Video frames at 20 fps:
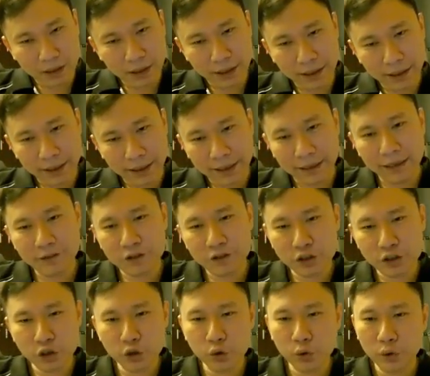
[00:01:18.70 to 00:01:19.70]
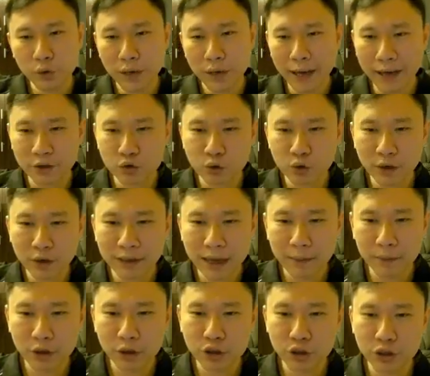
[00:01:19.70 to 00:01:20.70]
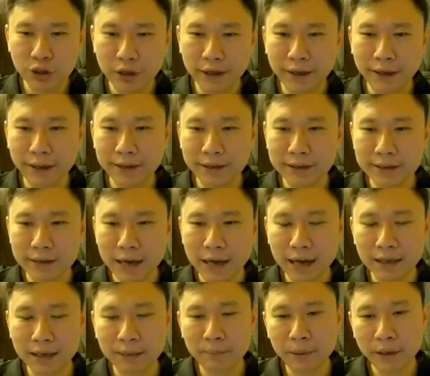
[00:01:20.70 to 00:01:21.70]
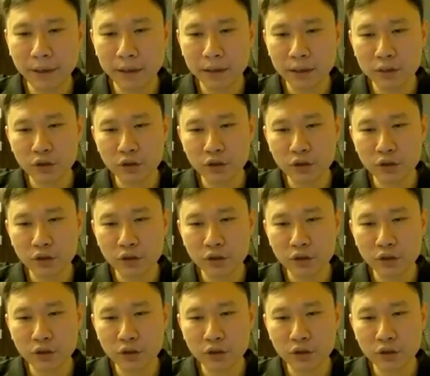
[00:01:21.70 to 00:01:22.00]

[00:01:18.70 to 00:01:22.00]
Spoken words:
gives you extra damage against other players.